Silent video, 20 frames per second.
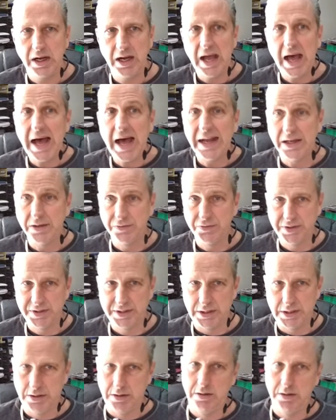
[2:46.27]

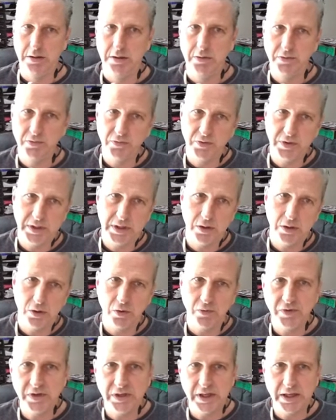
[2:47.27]
Lives, vida
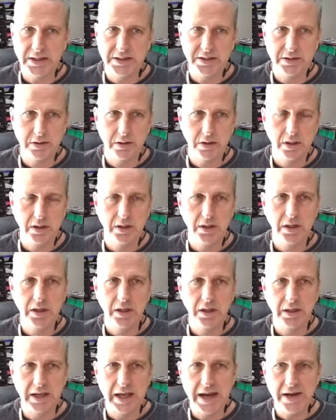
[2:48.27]
or vidas.
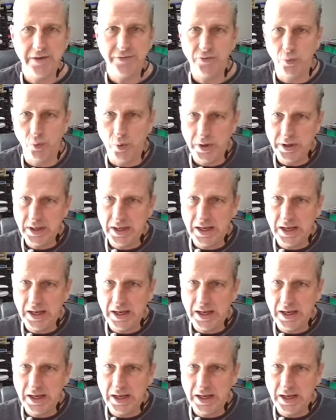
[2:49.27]
Life,